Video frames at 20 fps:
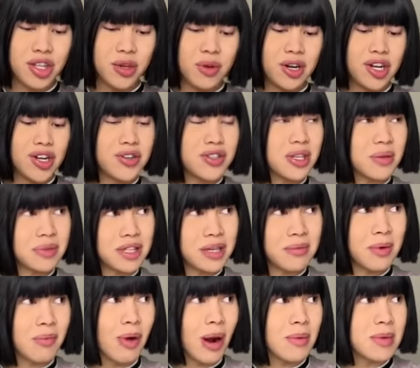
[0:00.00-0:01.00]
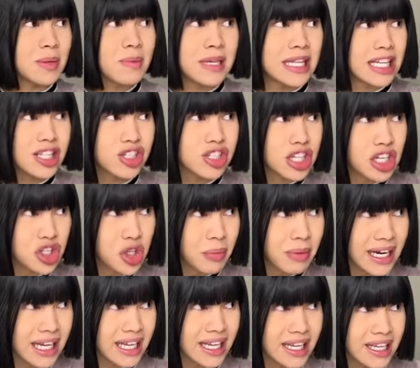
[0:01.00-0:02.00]
Do you wanna know something? But promise me not to tell
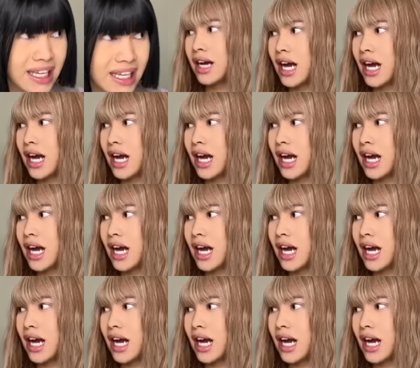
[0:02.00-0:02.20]
nobody.